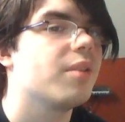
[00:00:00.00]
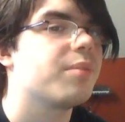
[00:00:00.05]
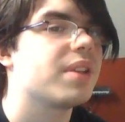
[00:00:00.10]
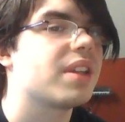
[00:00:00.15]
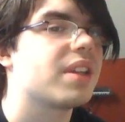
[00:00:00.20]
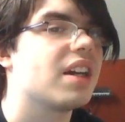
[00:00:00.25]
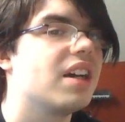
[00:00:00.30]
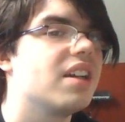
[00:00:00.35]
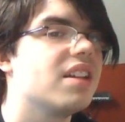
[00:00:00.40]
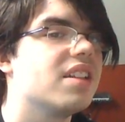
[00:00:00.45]

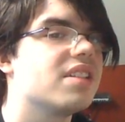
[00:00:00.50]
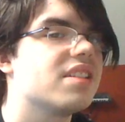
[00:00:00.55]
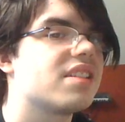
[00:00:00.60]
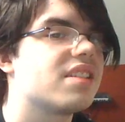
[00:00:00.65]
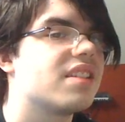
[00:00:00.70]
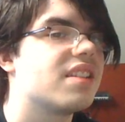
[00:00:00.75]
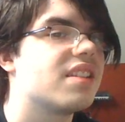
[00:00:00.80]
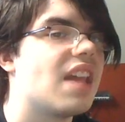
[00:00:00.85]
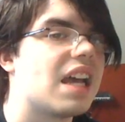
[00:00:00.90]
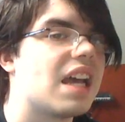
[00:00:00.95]
because
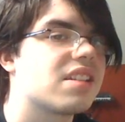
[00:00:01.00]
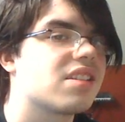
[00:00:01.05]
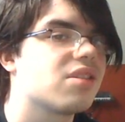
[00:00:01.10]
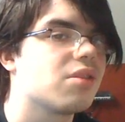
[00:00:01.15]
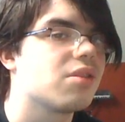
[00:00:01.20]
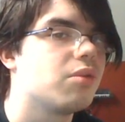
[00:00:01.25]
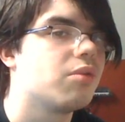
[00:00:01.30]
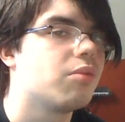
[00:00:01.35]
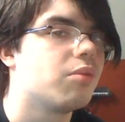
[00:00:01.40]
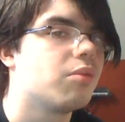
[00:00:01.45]
that's
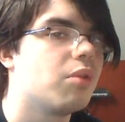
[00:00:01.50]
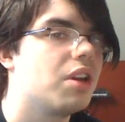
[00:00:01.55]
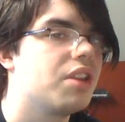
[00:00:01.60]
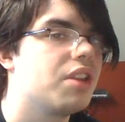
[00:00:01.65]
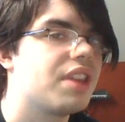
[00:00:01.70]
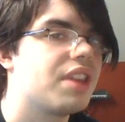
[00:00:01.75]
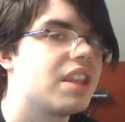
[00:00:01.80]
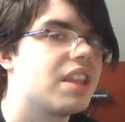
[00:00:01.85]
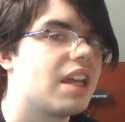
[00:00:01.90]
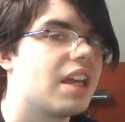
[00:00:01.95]
the
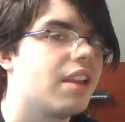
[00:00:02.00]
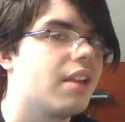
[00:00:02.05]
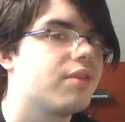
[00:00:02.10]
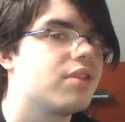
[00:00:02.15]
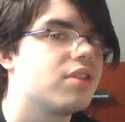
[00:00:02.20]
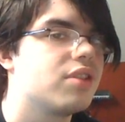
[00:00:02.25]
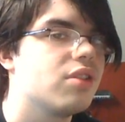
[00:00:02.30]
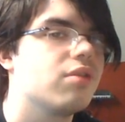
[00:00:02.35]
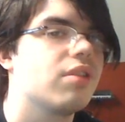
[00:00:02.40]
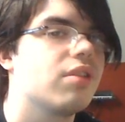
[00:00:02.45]
one thing that I love
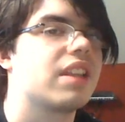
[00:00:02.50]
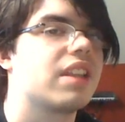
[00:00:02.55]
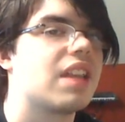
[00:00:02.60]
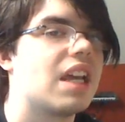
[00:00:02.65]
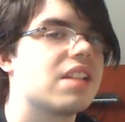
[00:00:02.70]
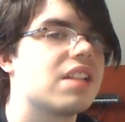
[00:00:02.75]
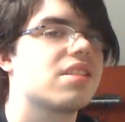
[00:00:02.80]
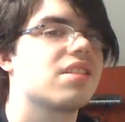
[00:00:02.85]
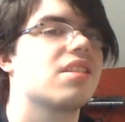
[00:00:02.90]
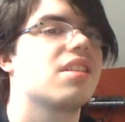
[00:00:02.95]
to do.
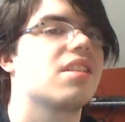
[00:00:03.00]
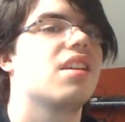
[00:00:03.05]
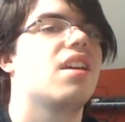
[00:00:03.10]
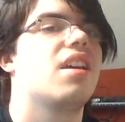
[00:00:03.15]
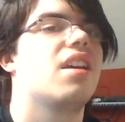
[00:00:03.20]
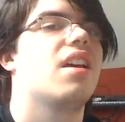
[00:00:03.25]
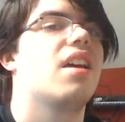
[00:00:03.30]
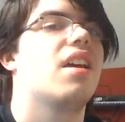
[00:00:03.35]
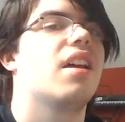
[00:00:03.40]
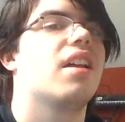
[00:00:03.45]
That's
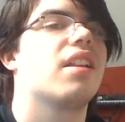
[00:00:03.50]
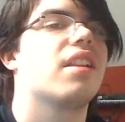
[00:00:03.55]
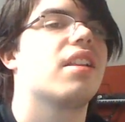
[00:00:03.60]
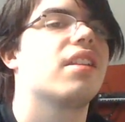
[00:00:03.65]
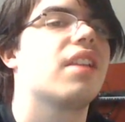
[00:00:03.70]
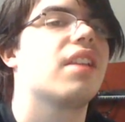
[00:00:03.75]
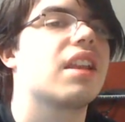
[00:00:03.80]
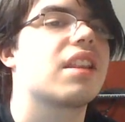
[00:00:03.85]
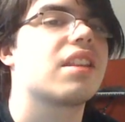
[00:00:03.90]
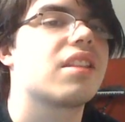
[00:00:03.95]

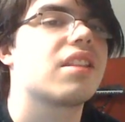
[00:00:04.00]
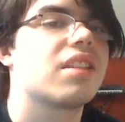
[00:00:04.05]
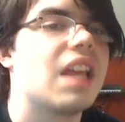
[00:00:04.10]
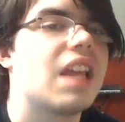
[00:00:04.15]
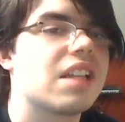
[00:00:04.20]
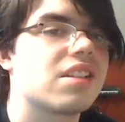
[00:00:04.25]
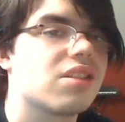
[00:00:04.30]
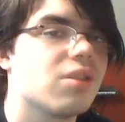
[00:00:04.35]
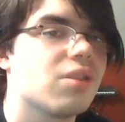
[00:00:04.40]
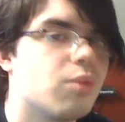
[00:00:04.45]

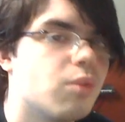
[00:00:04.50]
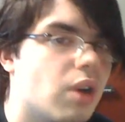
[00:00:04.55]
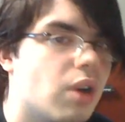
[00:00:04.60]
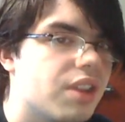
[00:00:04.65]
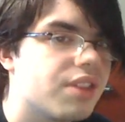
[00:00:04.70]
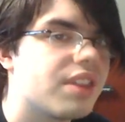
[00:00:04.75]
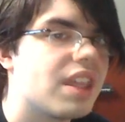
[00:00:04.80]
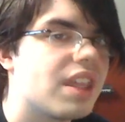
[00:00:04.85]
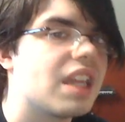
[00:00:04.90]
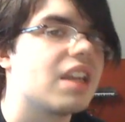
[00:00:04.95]
the
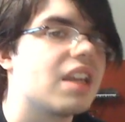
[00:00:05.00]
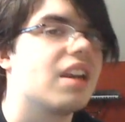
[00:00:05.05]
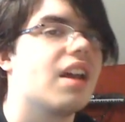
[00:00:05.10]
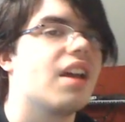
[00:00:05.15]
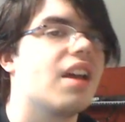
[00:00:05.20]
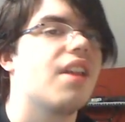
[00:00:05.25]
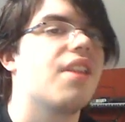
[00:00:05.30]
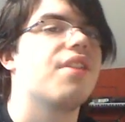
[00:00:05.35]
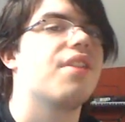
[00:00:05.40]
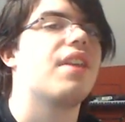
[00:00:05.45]
one thing
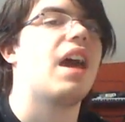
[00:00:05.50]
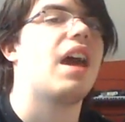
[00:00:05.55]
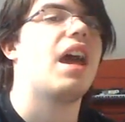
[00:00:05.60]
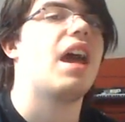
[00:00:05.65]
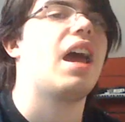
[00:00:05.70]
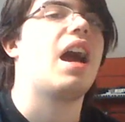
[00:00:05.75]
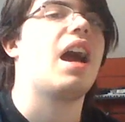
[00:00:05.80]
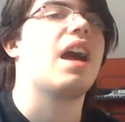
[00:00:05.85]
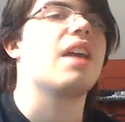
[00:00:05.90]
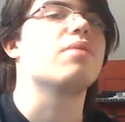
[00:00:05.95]

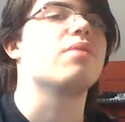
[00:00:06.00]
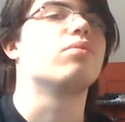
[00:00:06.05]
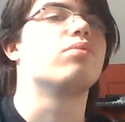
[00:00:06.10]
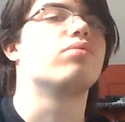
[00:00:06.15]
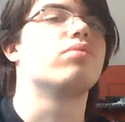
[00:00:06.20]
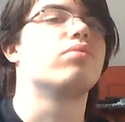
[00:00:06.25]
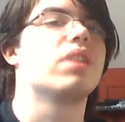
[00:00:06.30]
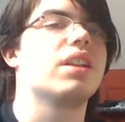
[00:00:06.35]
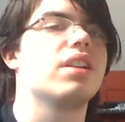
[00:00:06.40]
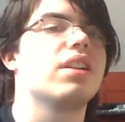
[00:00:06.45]
that I
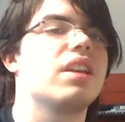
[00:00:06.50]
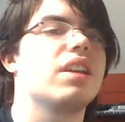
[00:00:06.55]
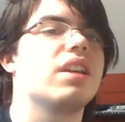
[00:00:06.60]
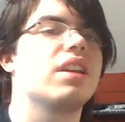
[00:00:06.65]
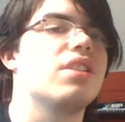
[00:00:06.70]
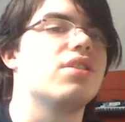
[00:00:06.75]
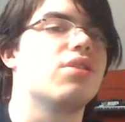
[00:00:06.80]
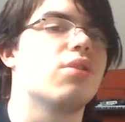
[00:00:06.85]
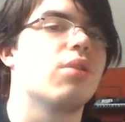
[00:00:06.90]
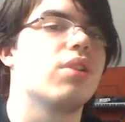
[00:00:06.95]
really
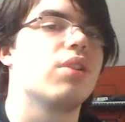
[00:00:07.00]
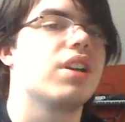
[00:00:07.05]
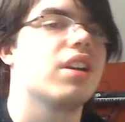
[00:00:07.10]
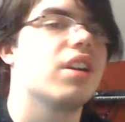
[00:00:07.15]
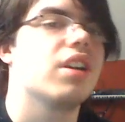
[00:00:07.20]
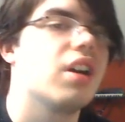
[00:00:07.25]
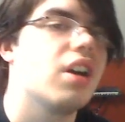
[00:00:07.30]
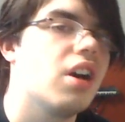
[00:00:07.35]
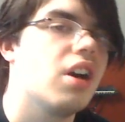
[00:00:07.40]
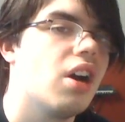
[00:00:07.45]

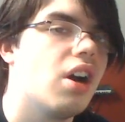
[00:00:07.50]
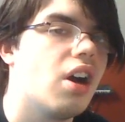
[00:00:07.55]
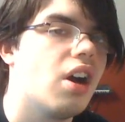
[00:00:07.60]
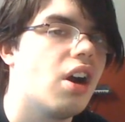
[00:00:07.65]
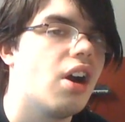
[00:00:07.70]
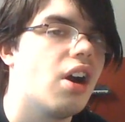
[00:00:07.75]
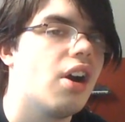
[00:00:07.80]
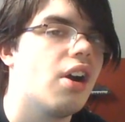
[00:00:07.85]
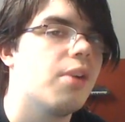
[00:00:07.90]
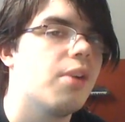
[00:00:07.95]
enjoyed
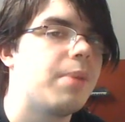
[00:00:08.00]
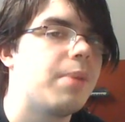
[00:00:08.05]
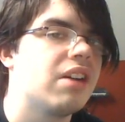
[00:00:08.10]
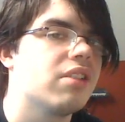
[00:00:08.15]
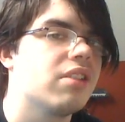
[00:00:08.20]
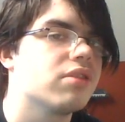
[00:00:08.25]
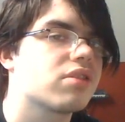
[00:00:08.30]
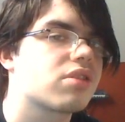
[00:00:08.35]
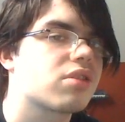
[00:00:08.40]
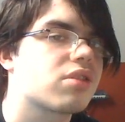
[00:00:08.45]

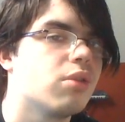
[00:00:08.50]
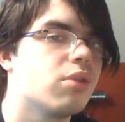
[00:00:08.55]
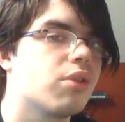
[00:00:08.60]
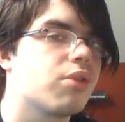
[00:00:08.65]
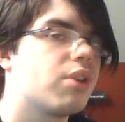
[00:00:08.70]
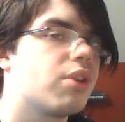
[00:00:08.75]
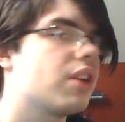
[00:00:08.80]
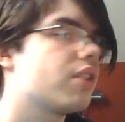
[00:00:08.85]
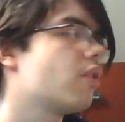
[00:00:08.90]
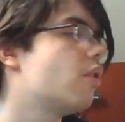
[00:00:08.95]
about school
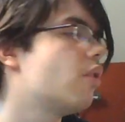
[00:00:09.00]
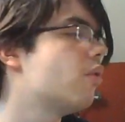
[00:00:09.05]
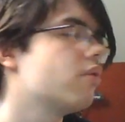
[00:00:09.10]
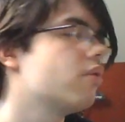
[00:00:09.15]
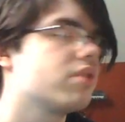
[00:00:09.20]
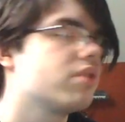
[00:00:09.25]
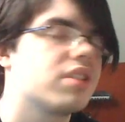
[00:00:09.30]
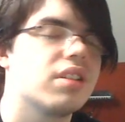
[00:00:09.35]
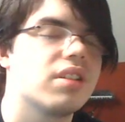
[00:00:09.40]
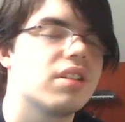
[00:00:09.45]
throughout the
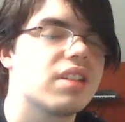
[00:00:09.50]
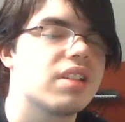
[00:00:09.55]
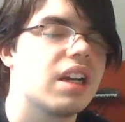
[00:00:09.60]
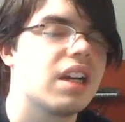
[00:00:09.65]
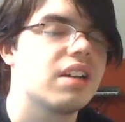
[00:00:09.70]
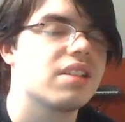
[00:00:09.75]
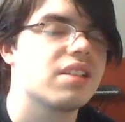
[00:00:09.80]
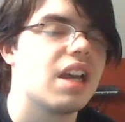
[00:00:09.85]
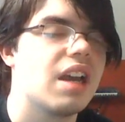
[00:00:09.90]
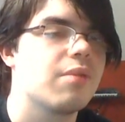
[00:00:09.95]
whole
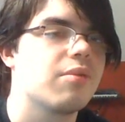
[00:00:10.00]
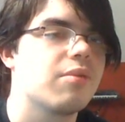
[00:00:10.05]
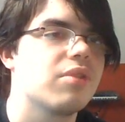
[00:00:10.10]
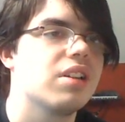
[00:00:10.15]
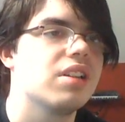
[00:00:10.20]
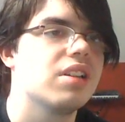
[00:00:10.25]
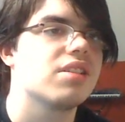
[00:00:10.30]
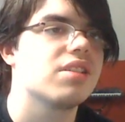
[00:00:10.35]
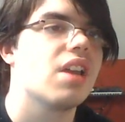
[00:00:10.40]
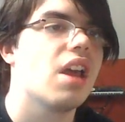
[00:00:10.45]
entire time
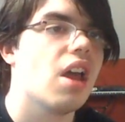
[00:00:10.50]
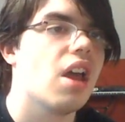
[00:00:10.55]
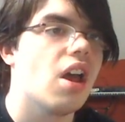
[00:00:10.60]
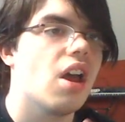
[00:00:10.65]
was